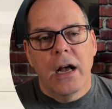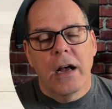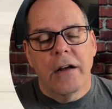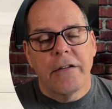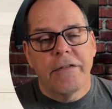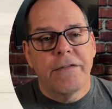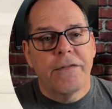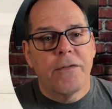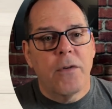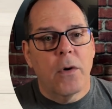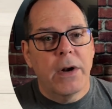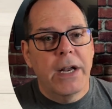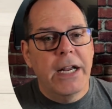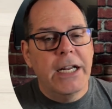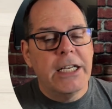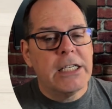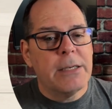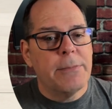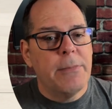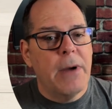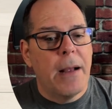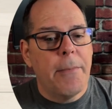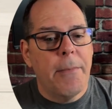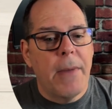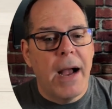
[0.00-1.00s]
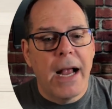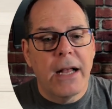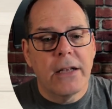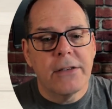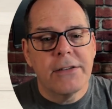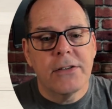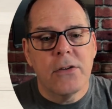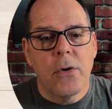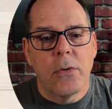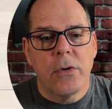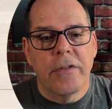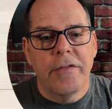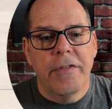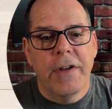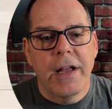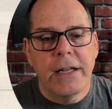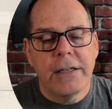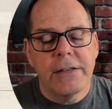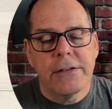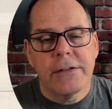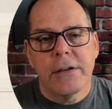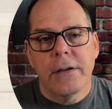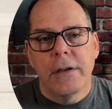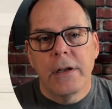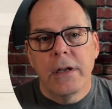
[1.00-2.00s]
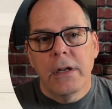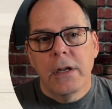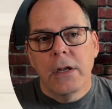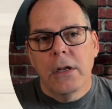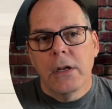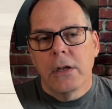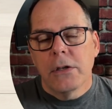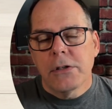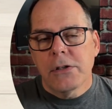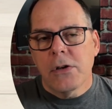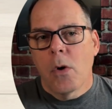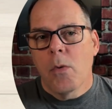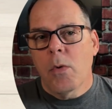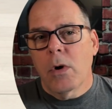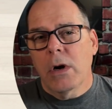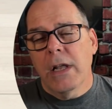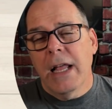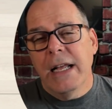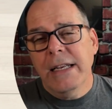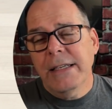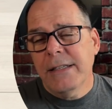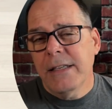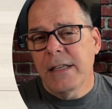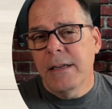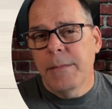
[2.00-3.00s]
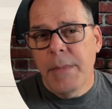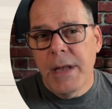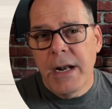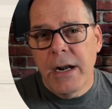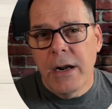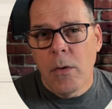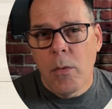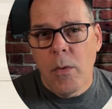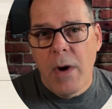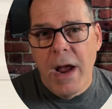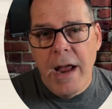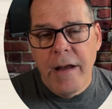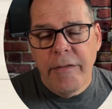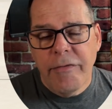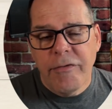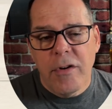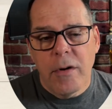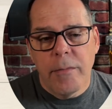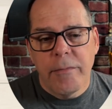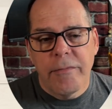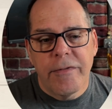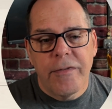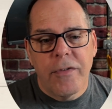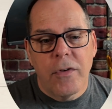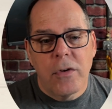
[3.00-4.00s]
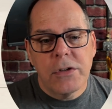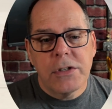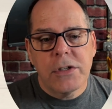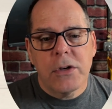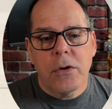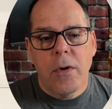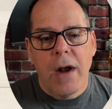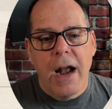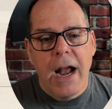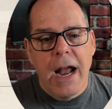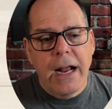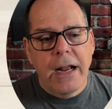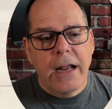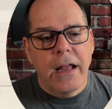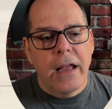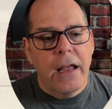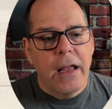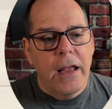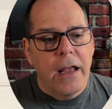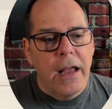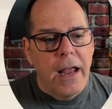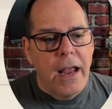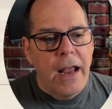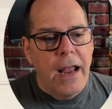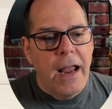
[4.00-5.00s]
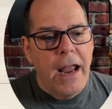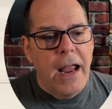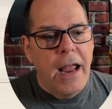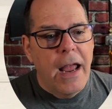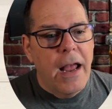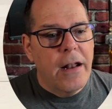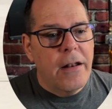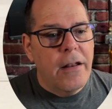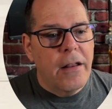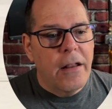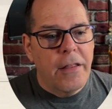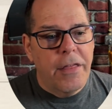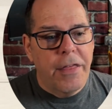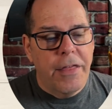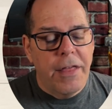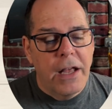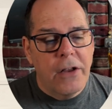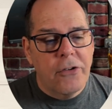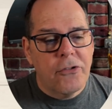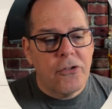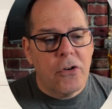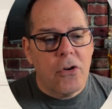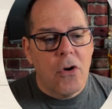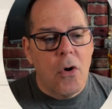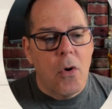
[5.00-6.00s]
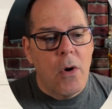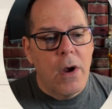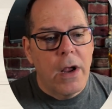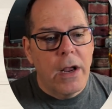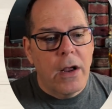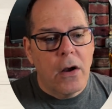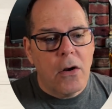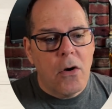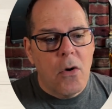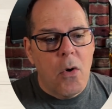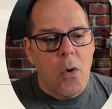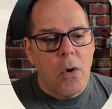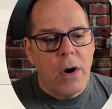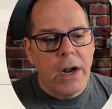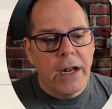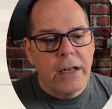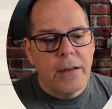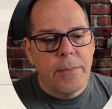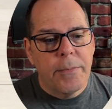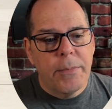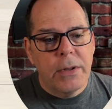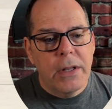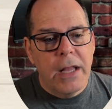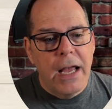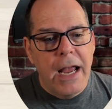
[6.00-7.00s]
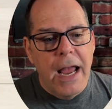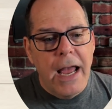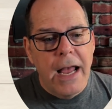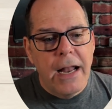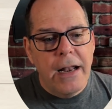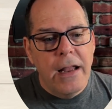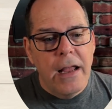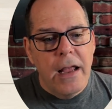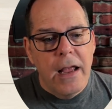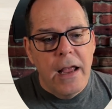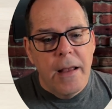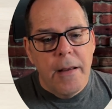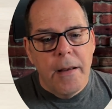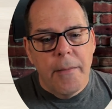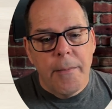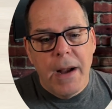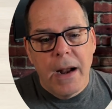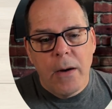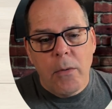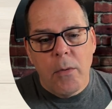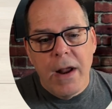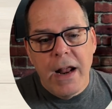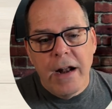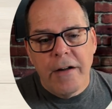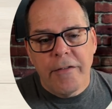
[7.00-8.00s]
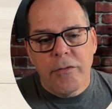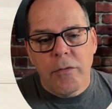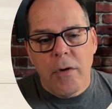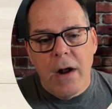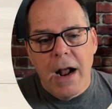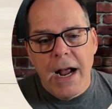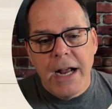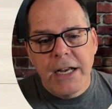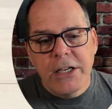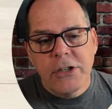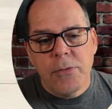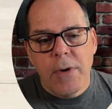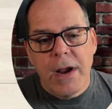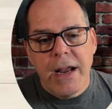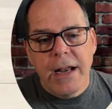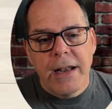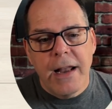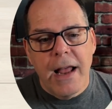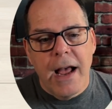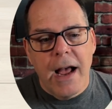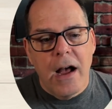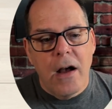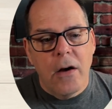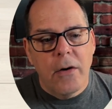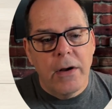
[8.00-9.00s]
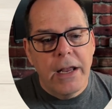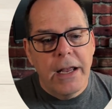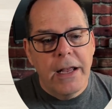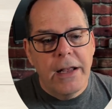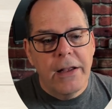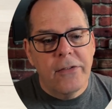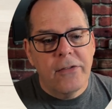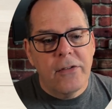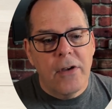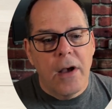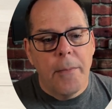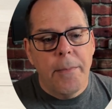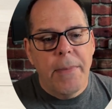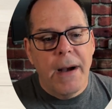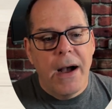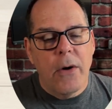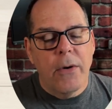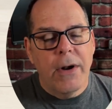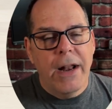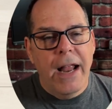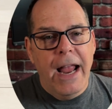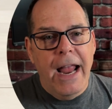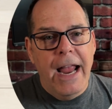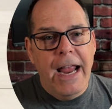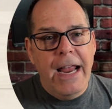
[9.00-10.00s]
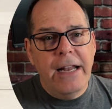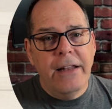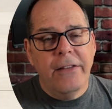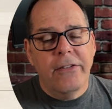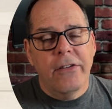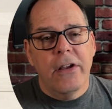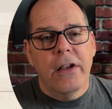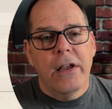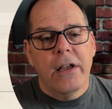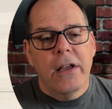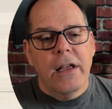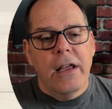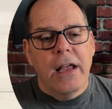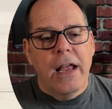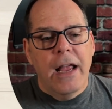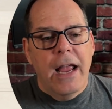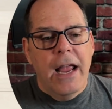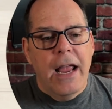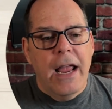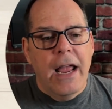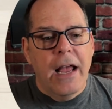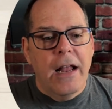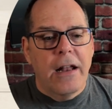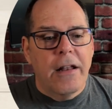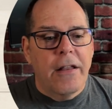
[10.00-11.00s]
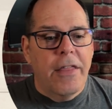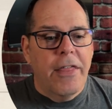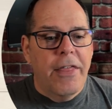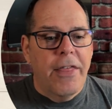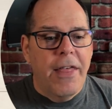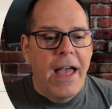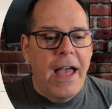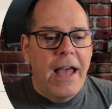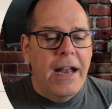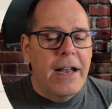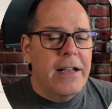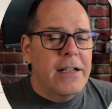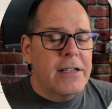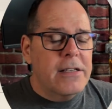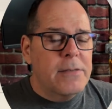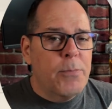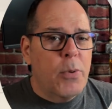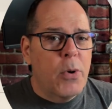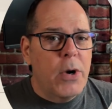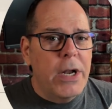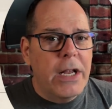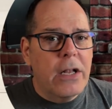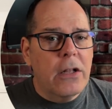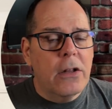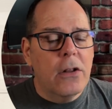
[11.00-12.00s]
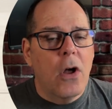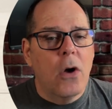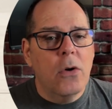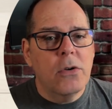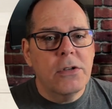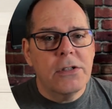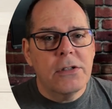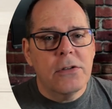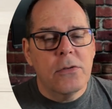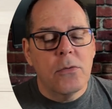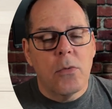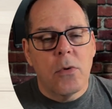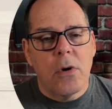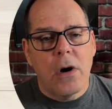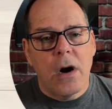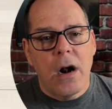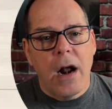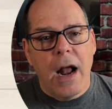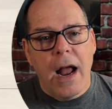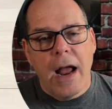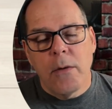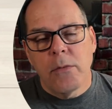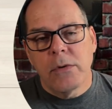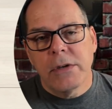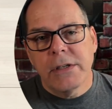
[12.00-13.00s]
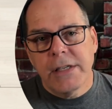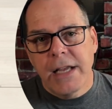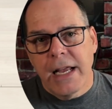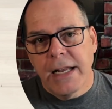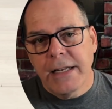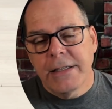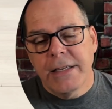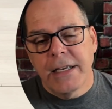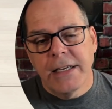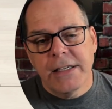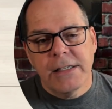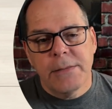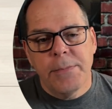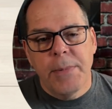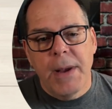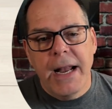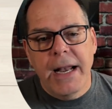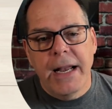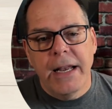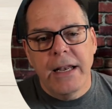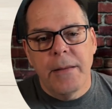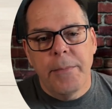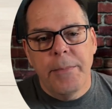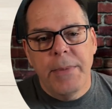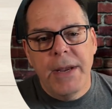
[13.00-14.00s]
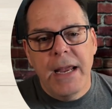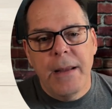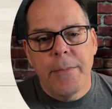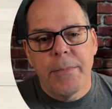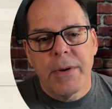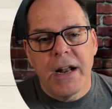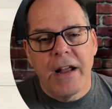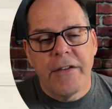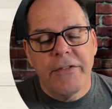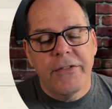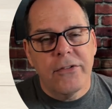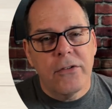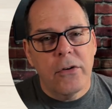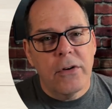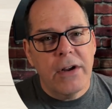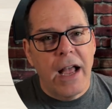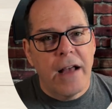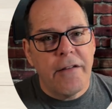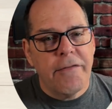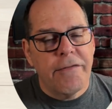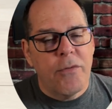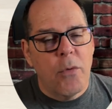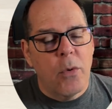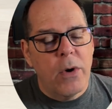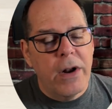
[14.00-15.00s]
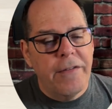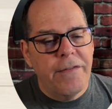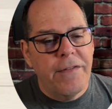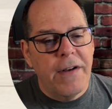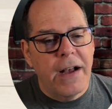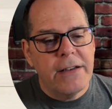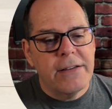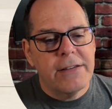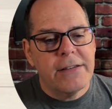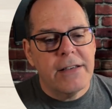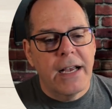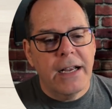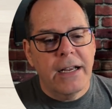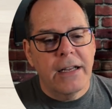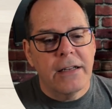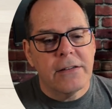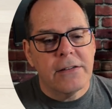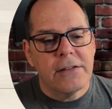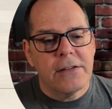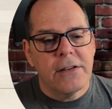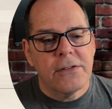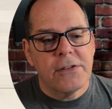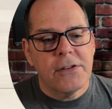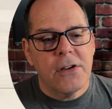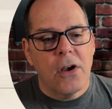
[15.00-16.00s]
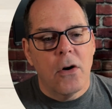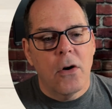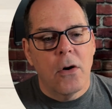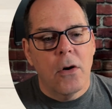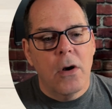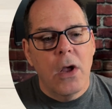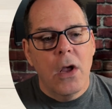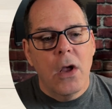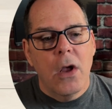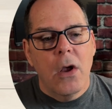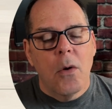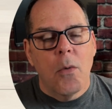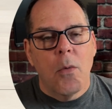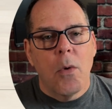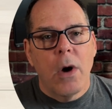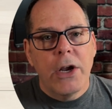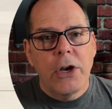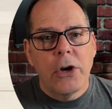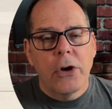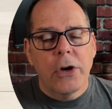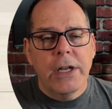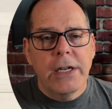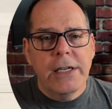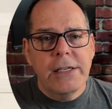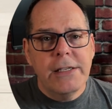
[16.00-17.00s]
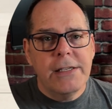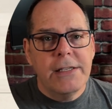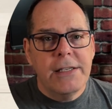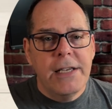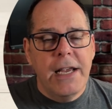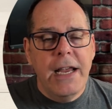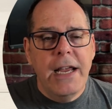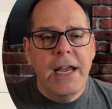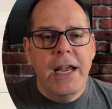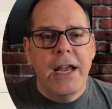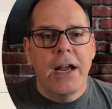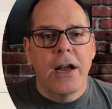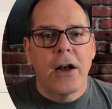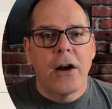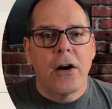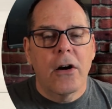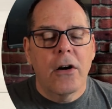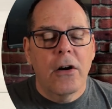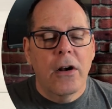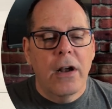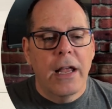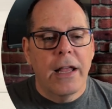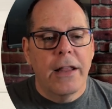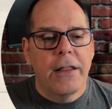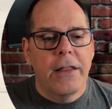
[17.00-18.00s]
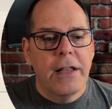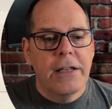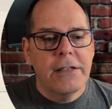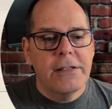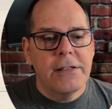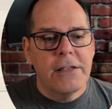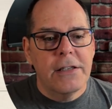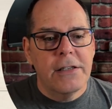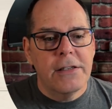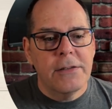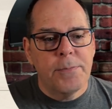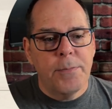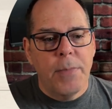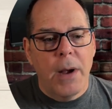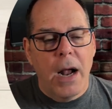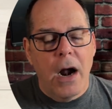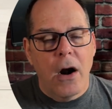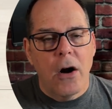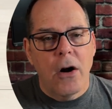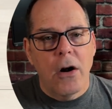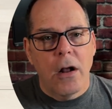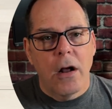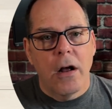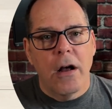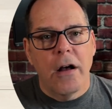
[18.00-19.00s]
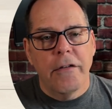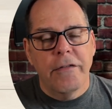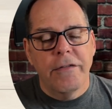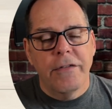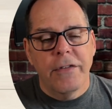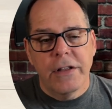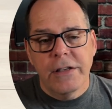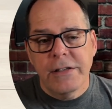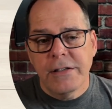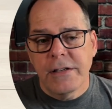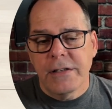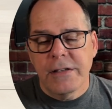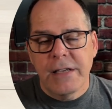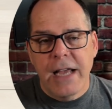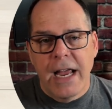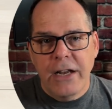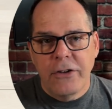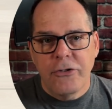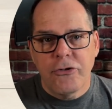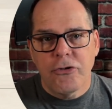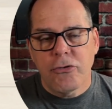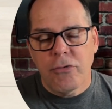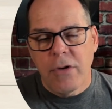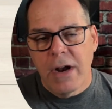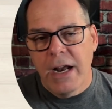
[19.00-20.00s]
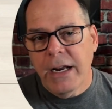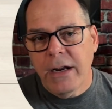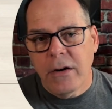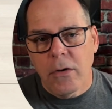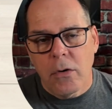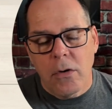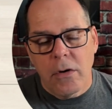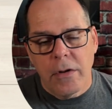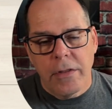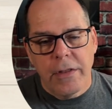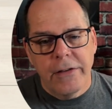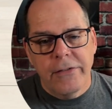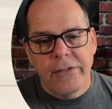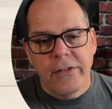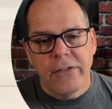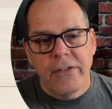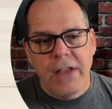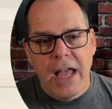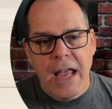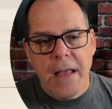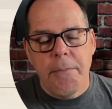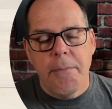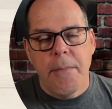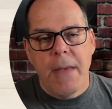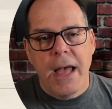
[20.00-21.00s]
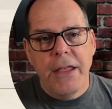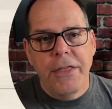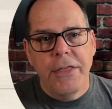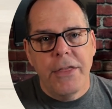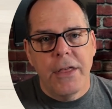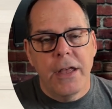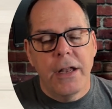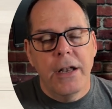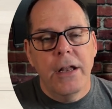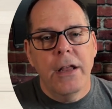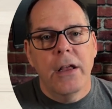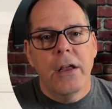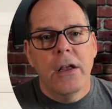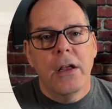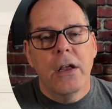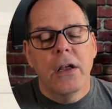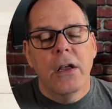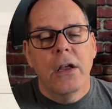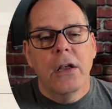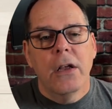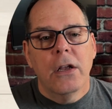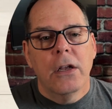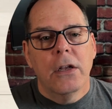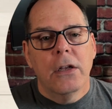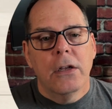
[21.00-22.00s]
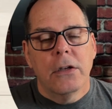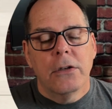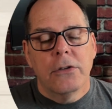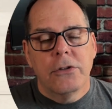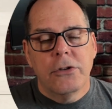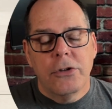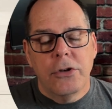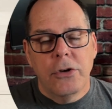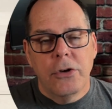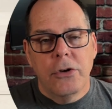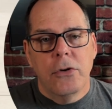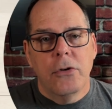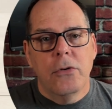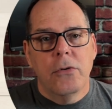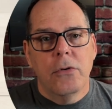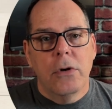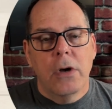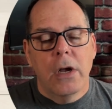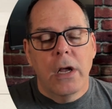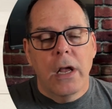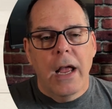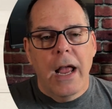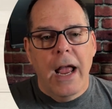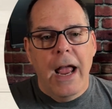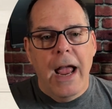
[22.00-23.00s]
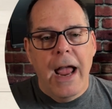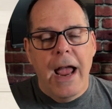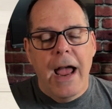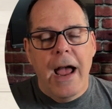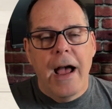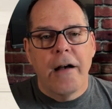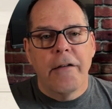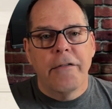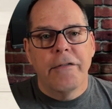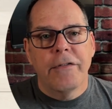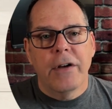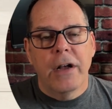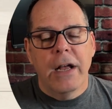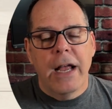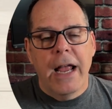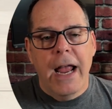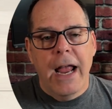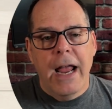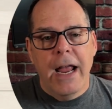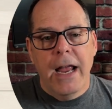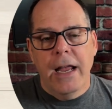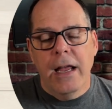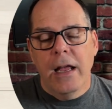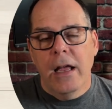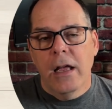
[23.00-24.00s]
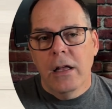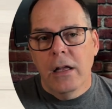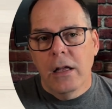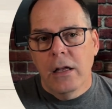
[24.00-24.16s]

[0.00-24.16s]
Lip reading: for each of my milestone events. So we're less than a minute away from first crack, and things are going according to plan. My rate of rise right now is about 8, and that is pretty close to where I was anticipating to be, but I've still got 45 seconds. So what you're going to see here, and this is a trick, or this is a method to have a